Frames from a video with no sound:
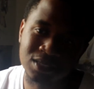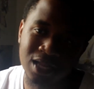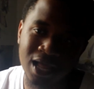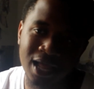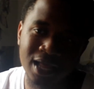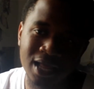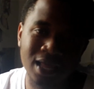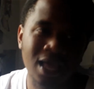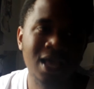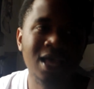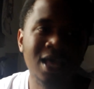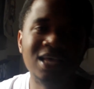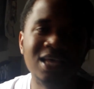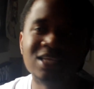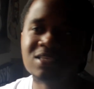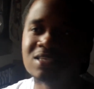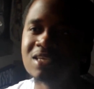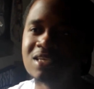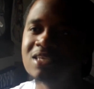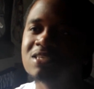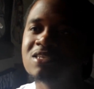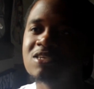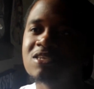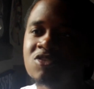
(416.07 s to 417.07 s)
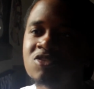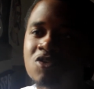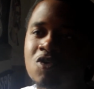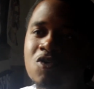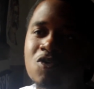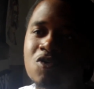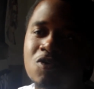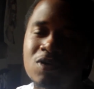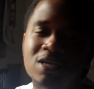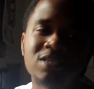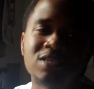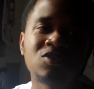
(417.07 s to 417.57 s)
Like it's just
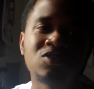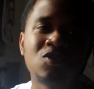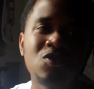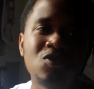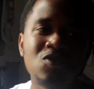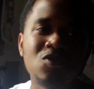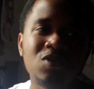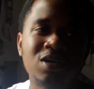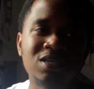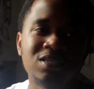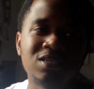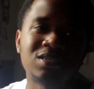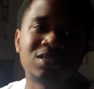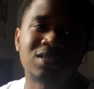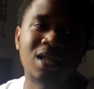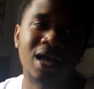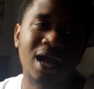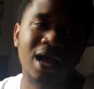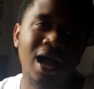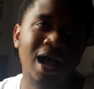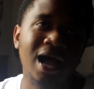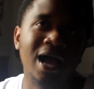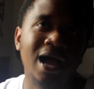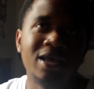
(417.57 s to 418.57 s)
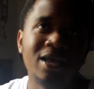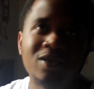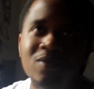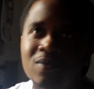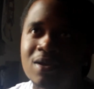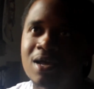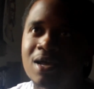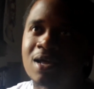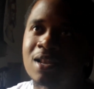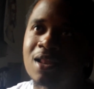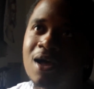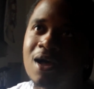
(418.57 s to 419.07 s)
cool. It's cool because it's like, alright, you in
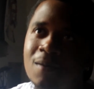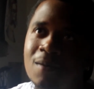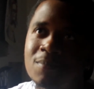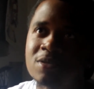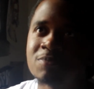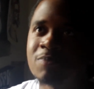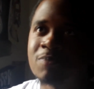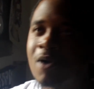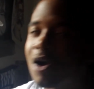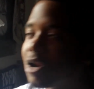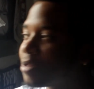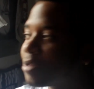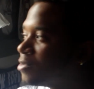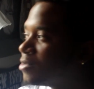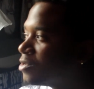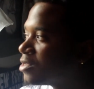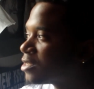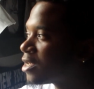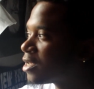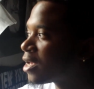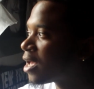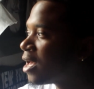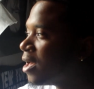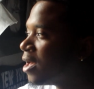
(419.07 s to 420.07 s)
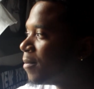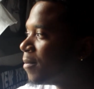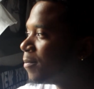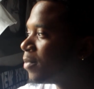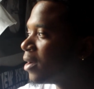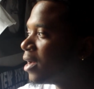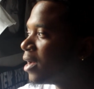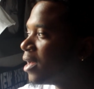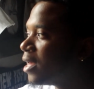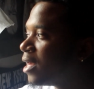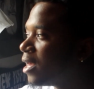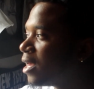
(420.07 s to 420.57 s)
the club, it's party music,
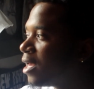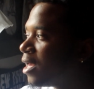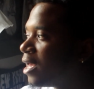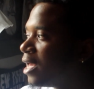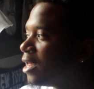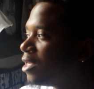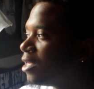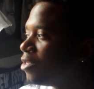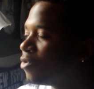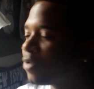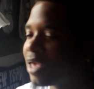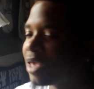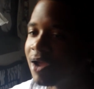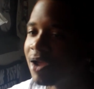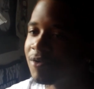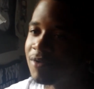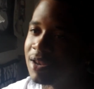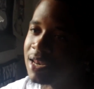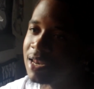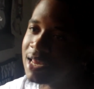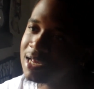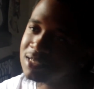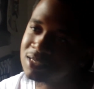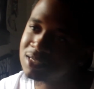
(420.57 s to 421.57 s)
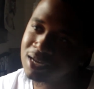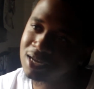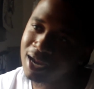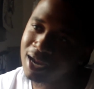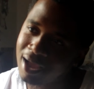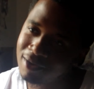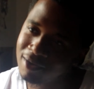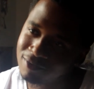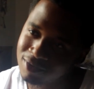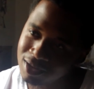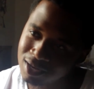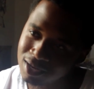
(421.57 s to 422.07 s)
but you can't relate to really.